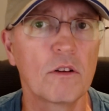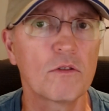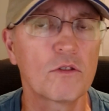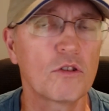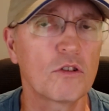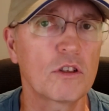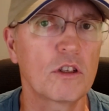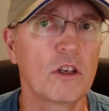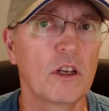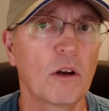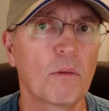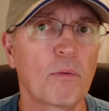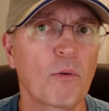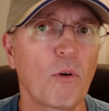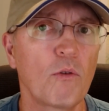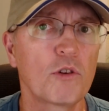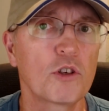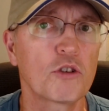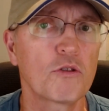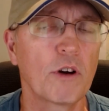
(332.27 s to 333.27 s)
took the
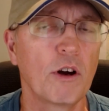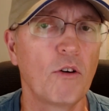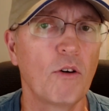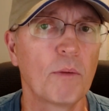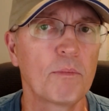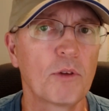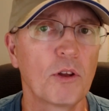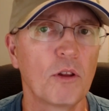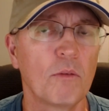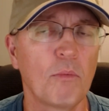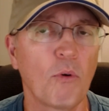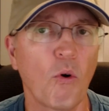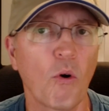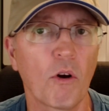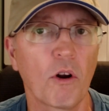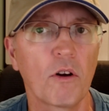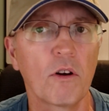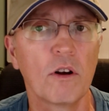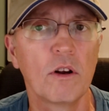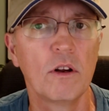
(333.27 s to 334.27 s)
approach trail up to the
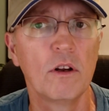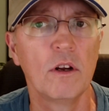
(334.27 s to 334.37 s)
border,